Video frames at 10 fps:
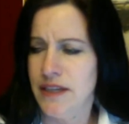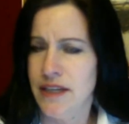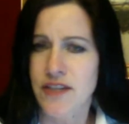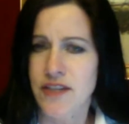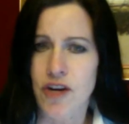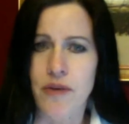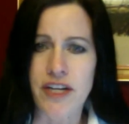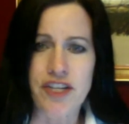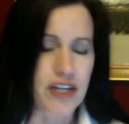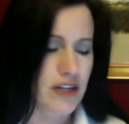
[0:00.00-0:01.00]

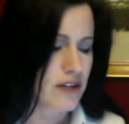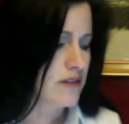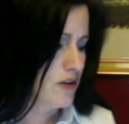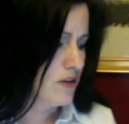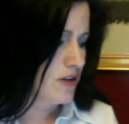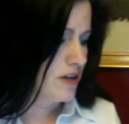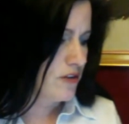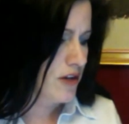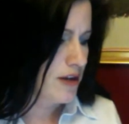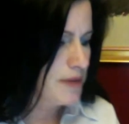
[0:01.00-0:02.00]
heart-wrenching. I heard
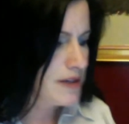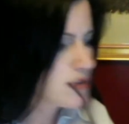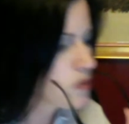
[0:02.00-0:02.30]
another comment.